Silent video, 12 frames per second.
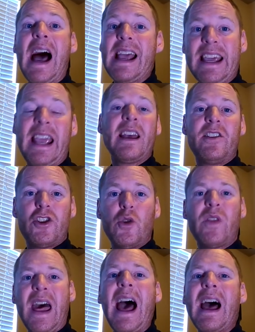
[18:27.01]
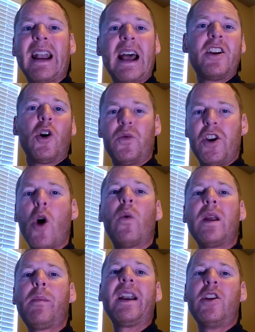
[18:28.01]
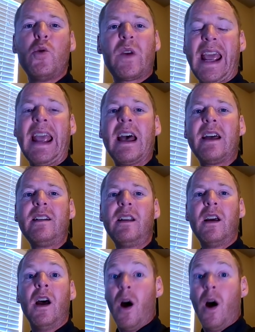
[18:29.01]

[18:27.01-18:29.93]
I can't do that and I don't know anybody who can,